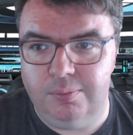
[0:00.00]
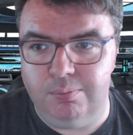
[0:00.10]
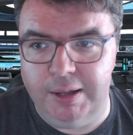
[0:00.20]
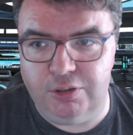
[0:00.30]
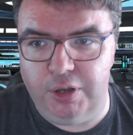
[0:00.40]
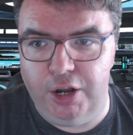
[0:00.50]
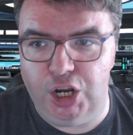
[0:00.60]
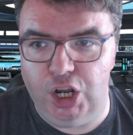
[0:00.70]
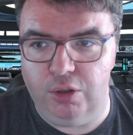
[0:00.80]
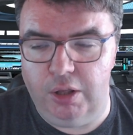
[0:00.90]
mental
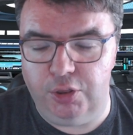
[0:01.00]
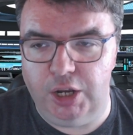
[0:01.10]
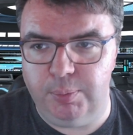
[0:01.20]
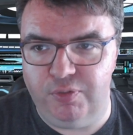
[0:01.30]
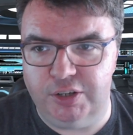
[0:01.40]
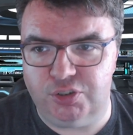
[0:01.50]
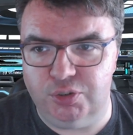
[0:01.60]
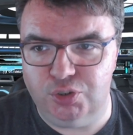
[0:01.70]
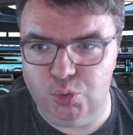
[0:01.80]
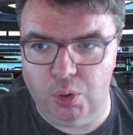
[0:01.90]
health care
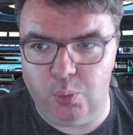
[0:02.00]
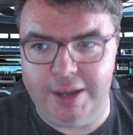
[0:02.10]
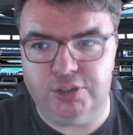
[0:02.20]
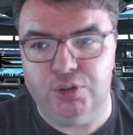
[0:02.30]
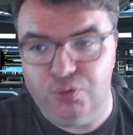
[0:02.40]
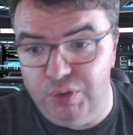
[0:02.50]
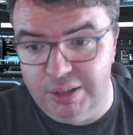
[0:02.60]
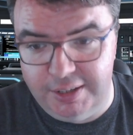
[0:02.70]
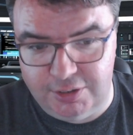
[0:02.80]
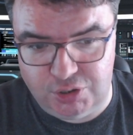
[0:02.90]
professionals to erase her
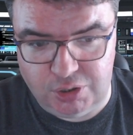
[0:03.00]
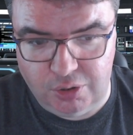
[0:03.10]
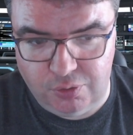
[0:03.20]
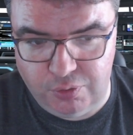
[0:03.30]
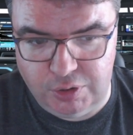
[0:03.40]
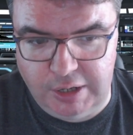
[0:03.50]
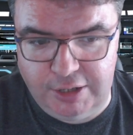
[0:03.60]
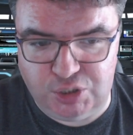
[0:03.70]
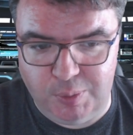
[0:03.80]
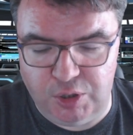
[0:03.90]
feelings for
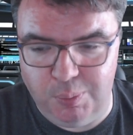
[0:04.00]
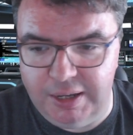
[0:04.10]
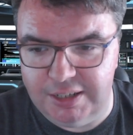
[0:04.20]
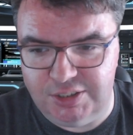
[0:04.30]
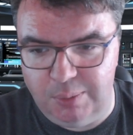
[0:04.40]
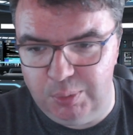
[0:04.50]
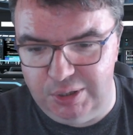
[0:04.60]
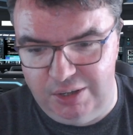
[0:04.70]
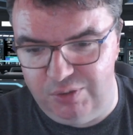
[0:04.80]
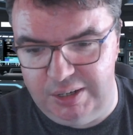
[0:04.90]
Naismith because they
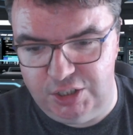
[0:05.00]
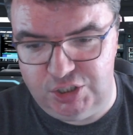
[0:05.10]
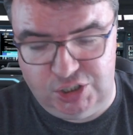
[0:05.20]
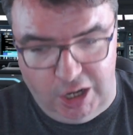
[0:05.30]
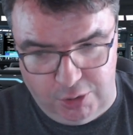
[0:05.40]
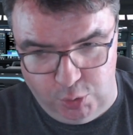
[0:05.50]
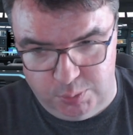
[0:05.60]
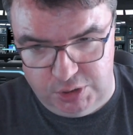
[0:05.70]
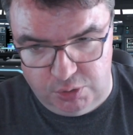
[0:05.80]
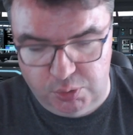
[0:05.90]
believe that it's Stockholm
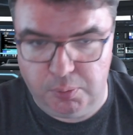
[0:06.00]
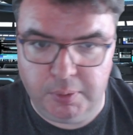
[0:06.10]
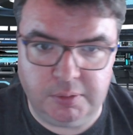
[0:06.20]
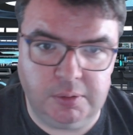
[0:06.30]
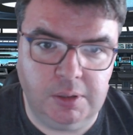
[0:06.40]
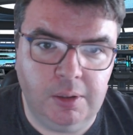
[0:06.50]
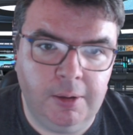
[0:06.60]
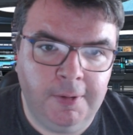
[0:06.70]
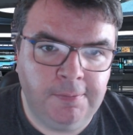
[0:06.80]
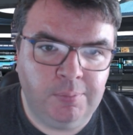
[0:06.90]
syndrome.
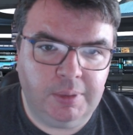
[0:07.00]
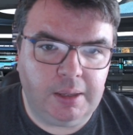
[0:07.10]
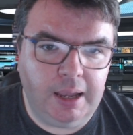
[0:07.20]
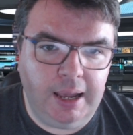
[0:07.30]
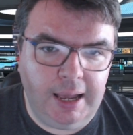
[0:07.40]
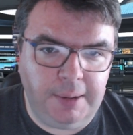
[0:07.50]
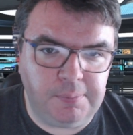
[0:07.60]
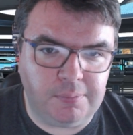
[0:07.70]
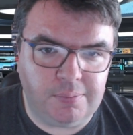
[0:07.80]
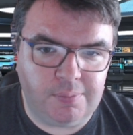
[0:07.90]
Um,